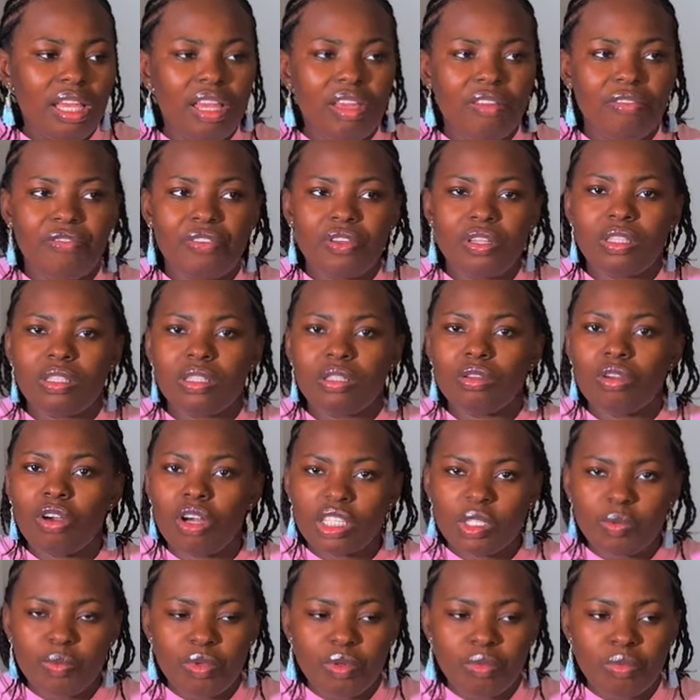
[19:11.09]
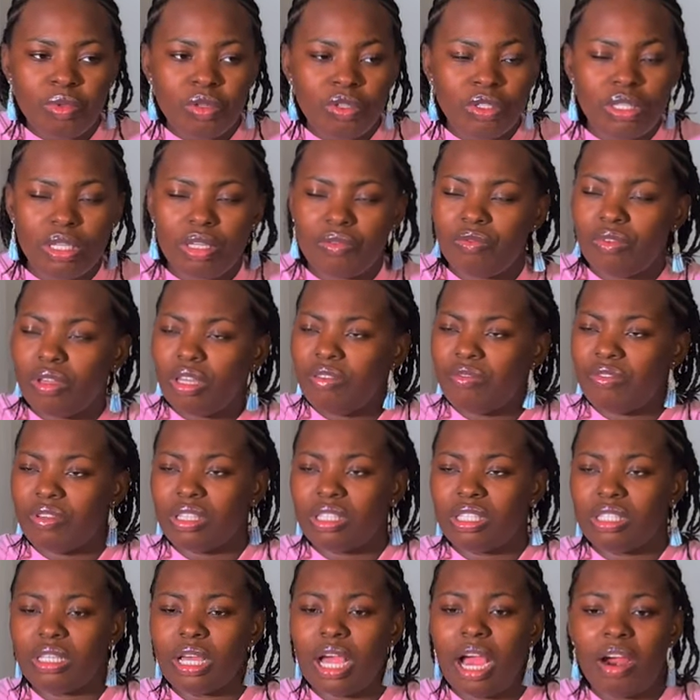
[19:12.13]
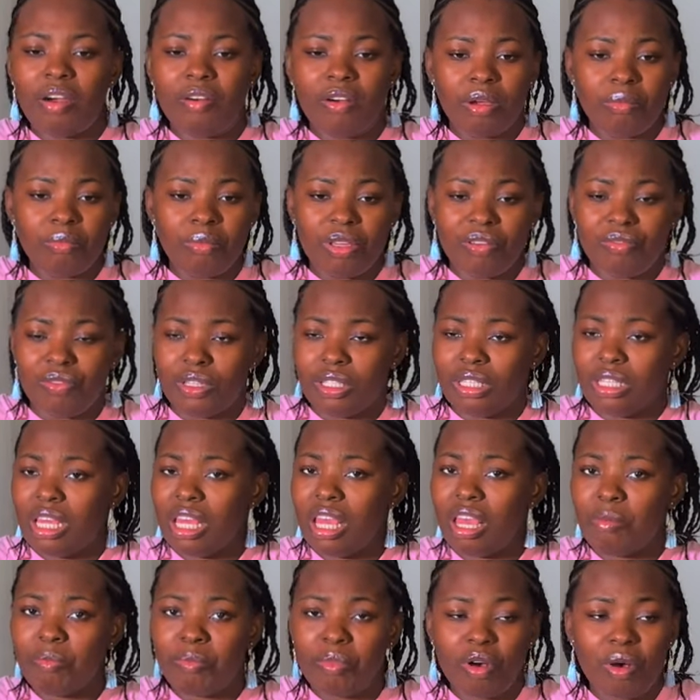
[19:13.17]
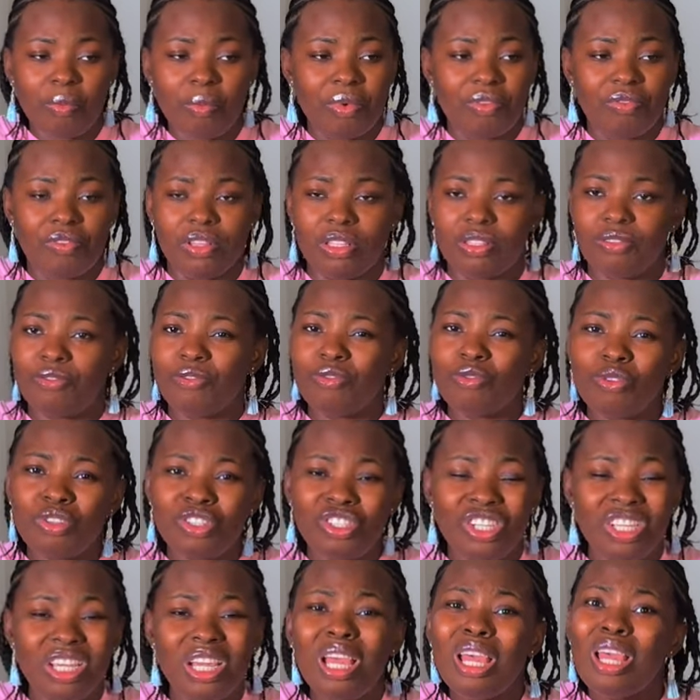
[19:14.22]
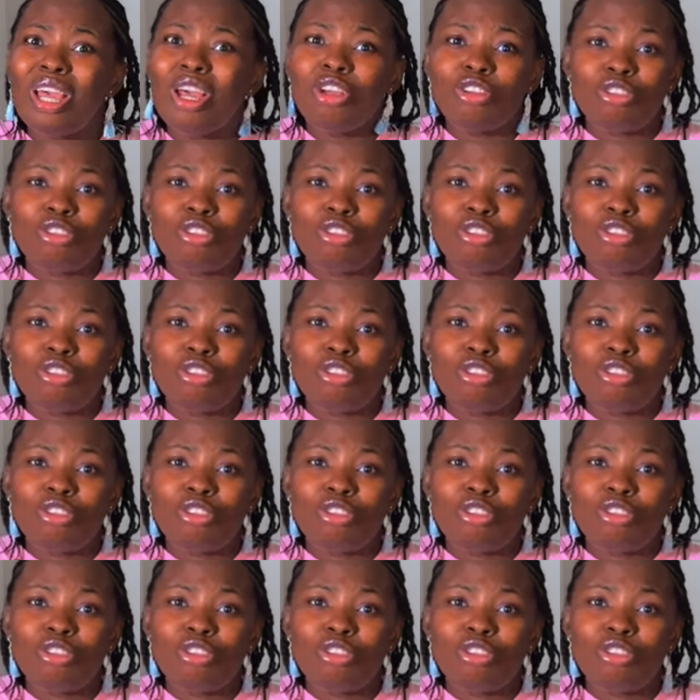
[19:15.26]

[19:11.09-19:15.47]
If it's gospel music, if it's R&B, if it's hip hop, if it's Fuji,